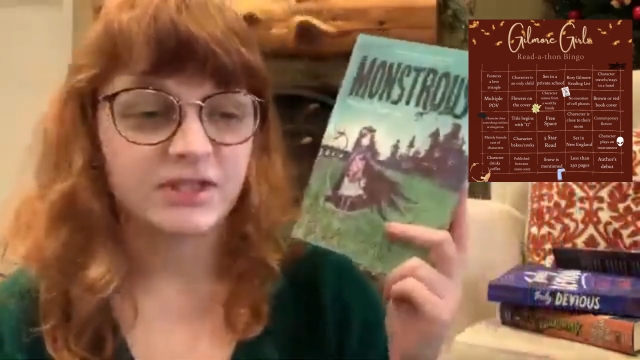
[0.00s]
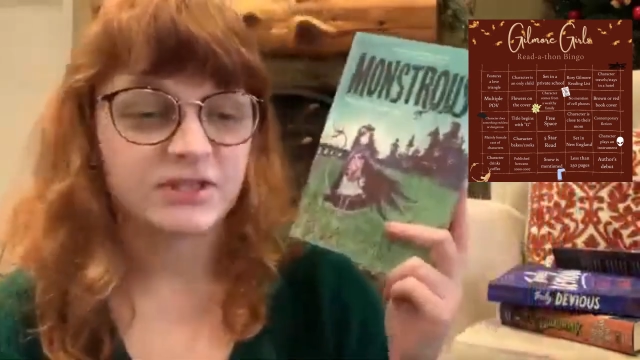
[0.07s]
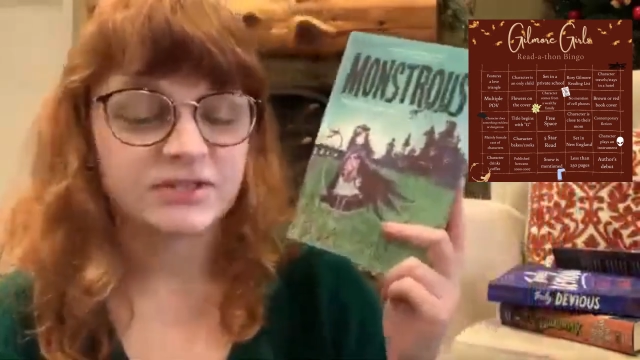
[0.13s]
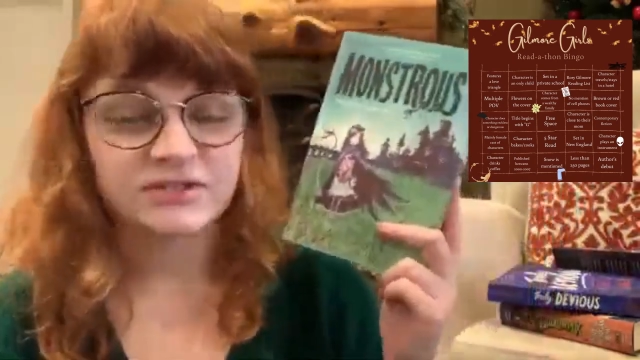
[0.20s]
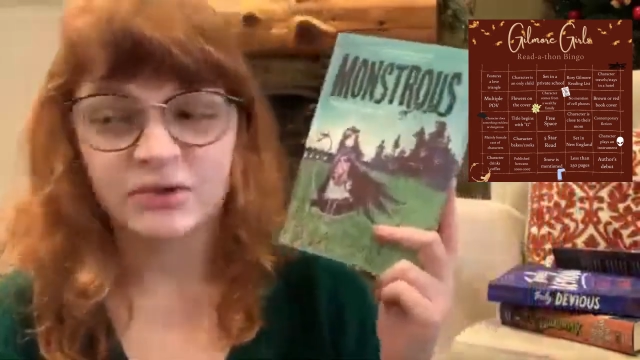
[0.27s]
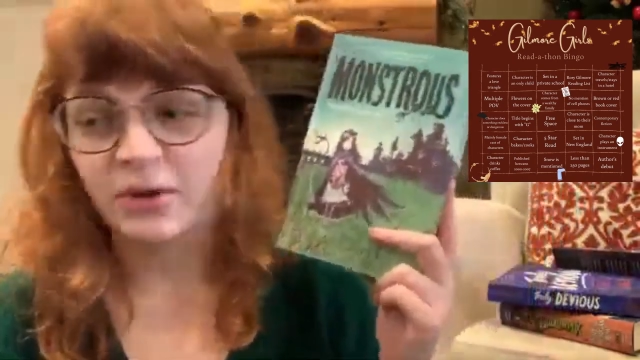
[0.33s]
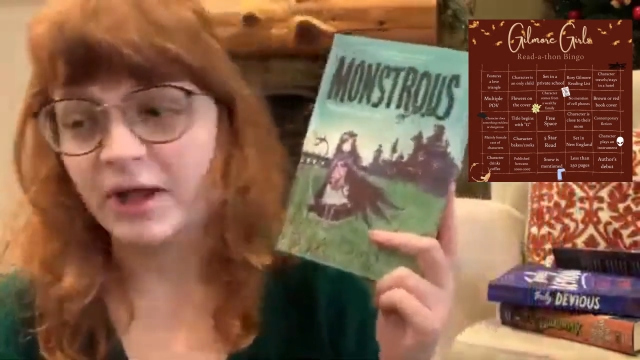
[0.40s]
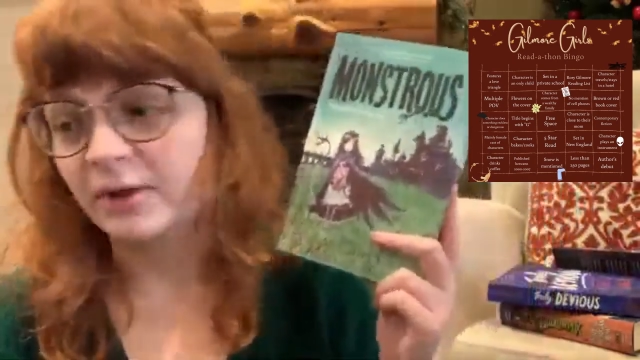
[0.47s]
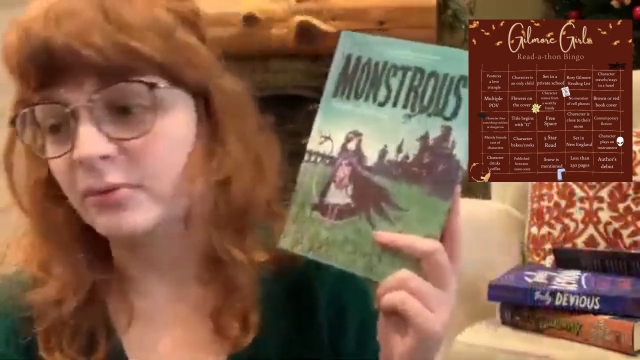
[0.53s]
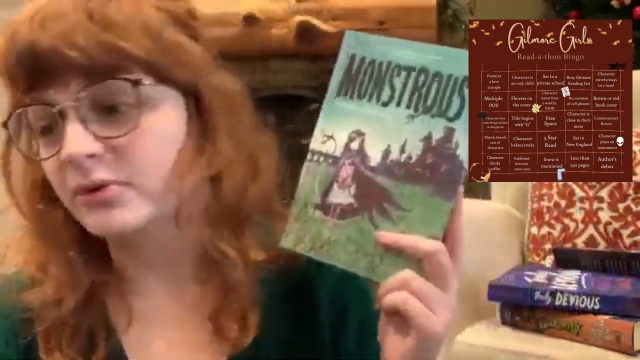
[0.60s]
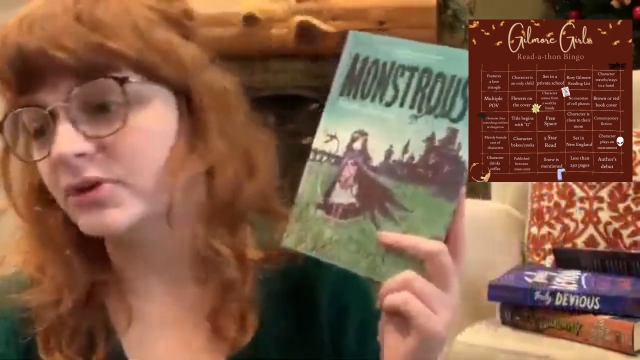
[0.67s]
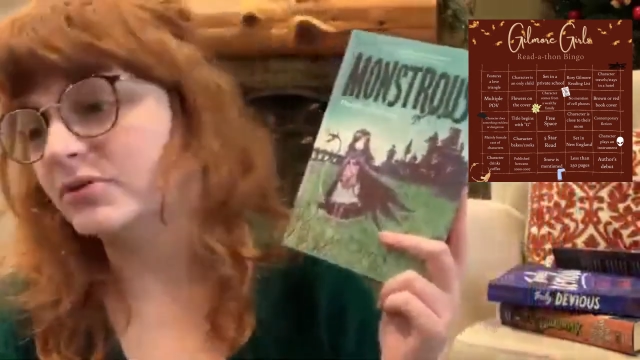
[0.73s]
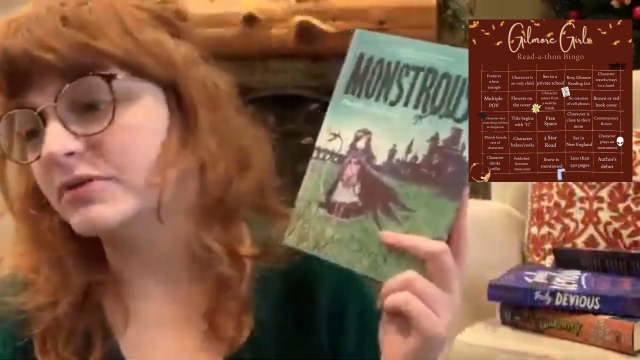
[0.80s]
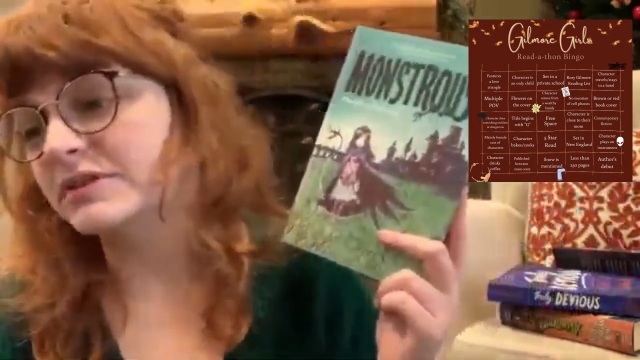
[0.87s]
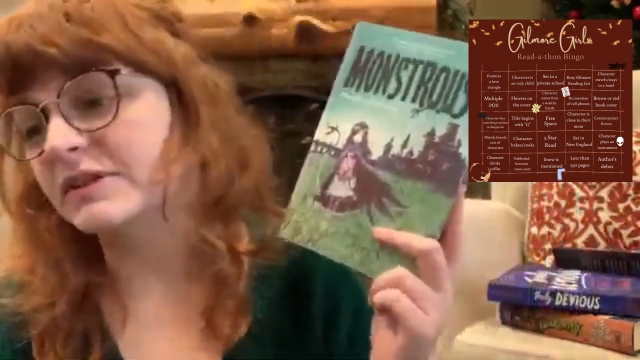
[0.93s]
So I will
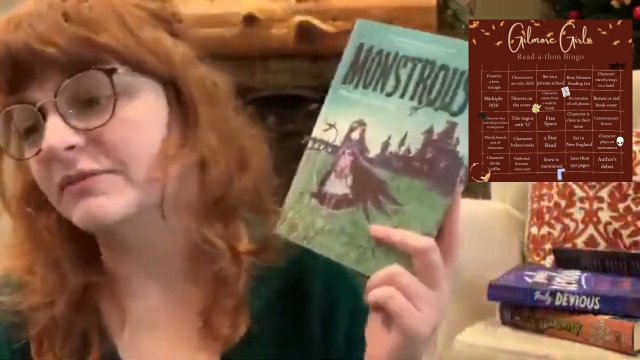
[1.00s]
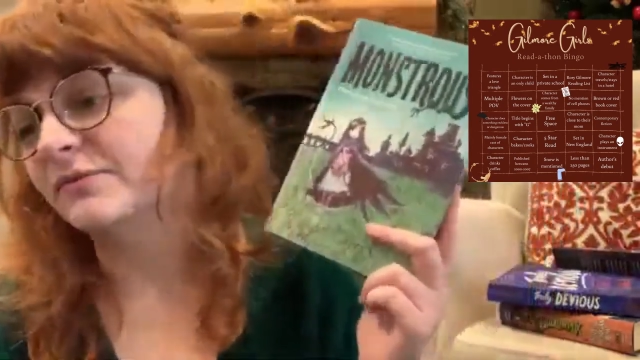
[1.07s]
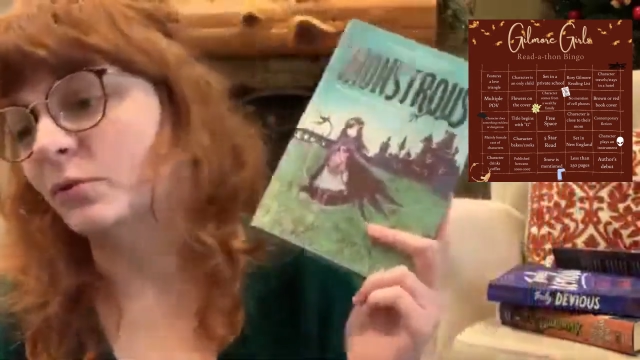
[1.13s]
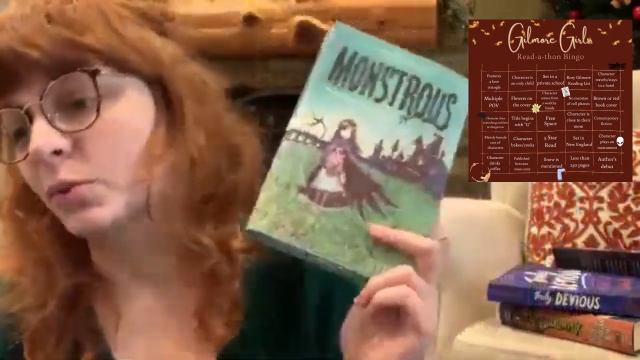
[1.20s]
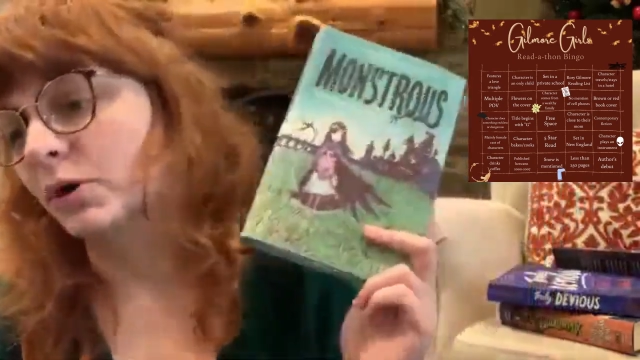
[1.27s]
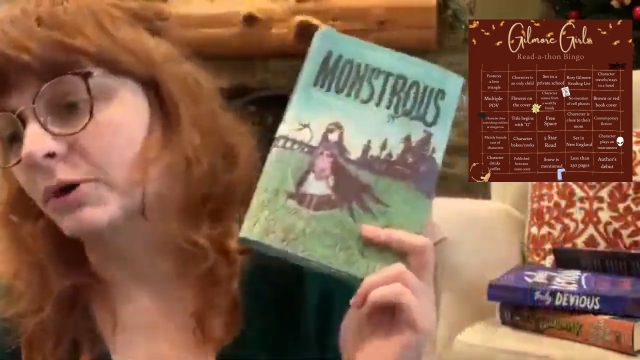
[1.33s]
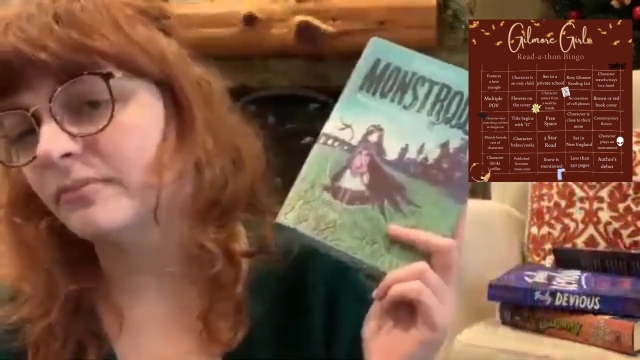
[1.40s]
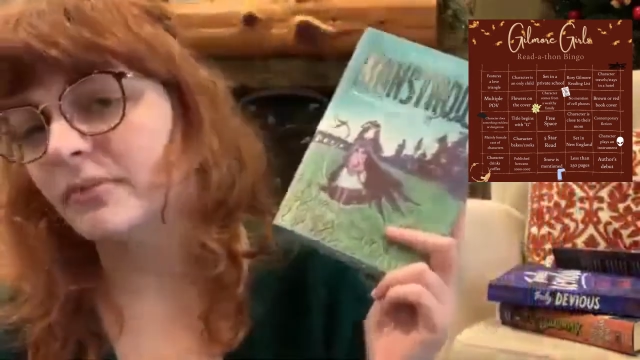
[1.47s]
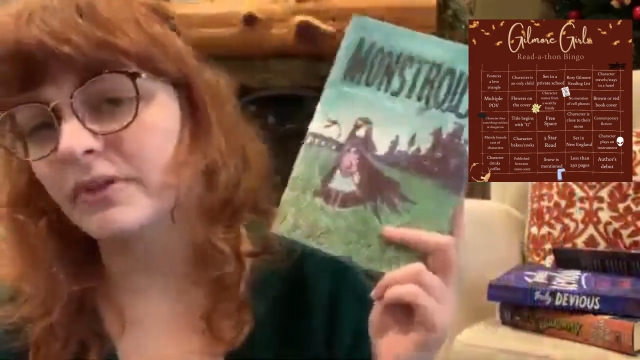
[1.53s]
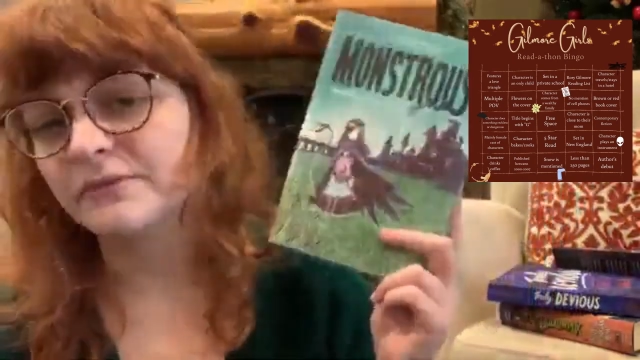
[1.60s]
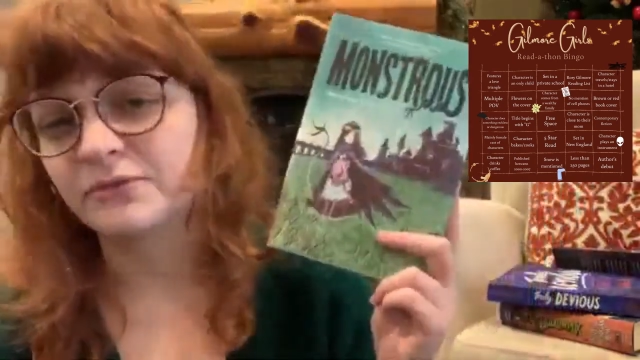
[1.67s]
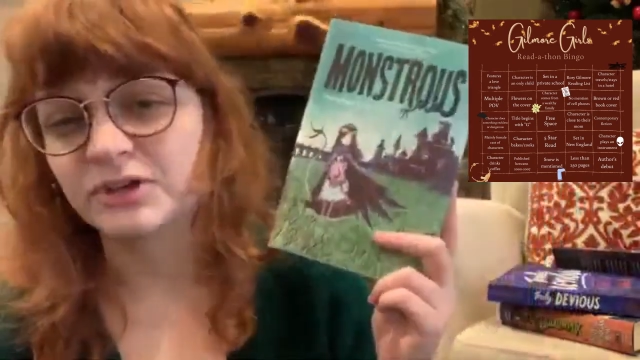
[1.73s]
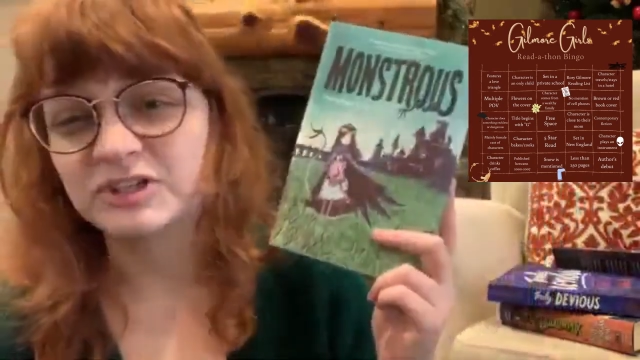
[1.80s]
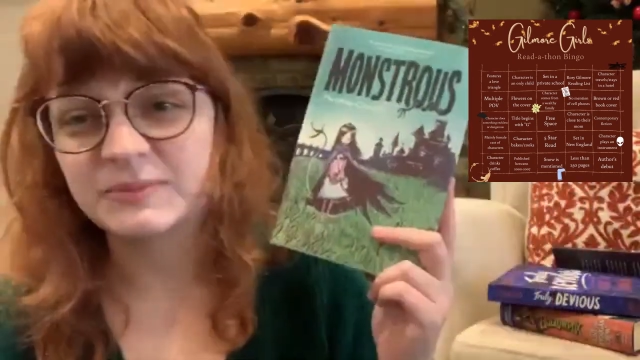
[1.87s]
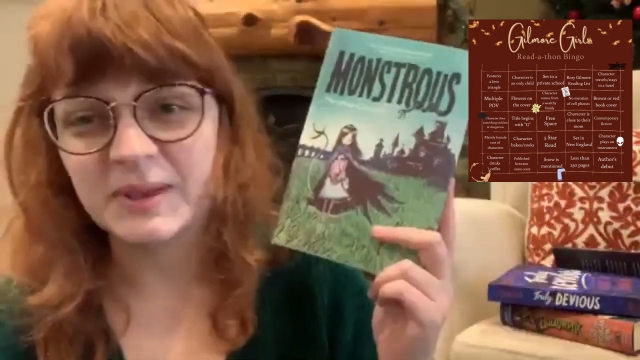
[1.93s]
use it for
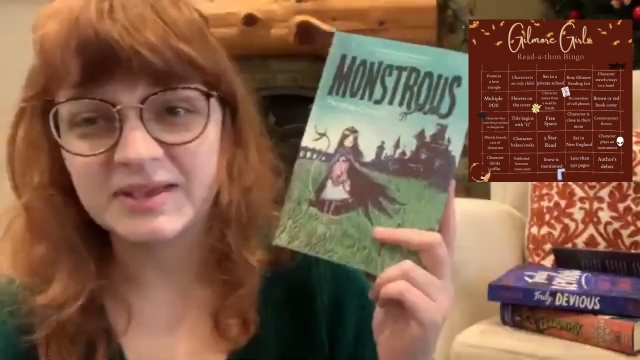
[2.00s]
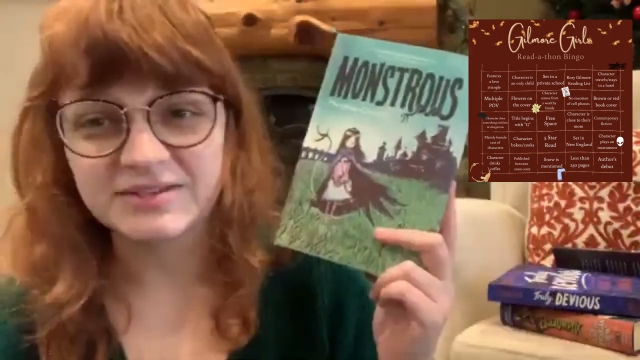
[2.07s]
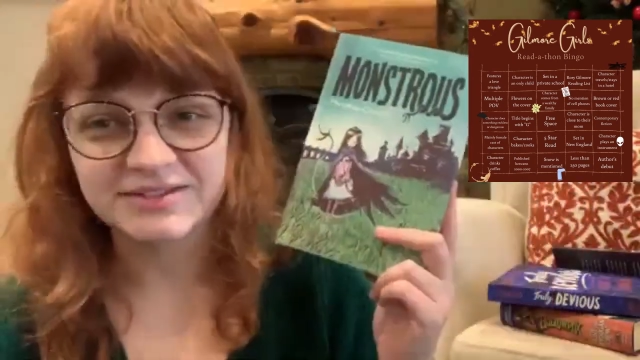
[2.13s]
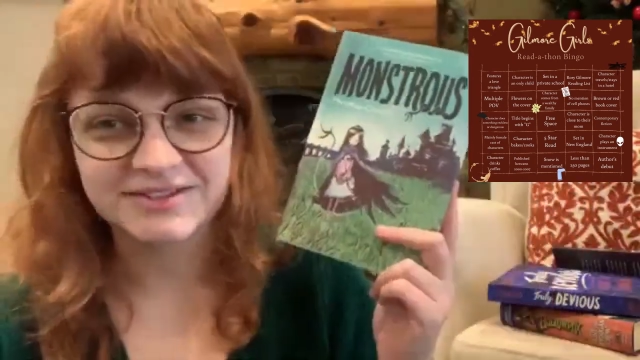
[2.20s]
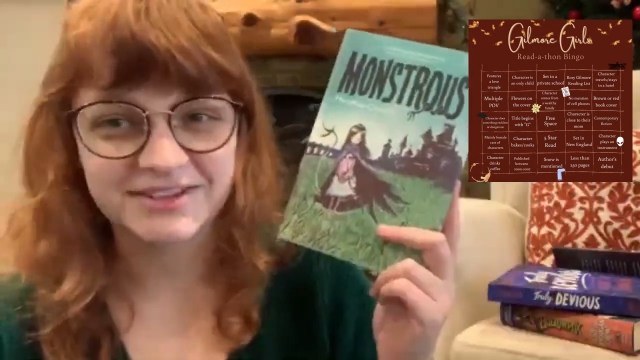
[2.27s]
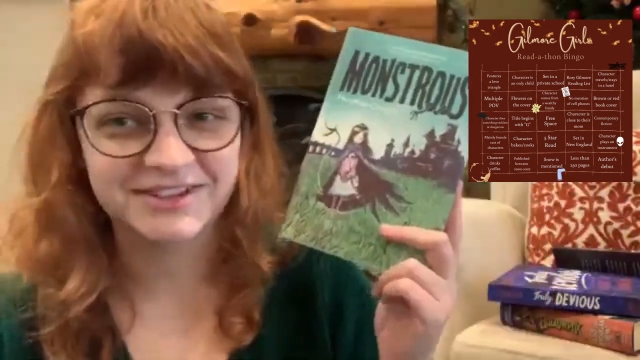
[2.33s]
free space.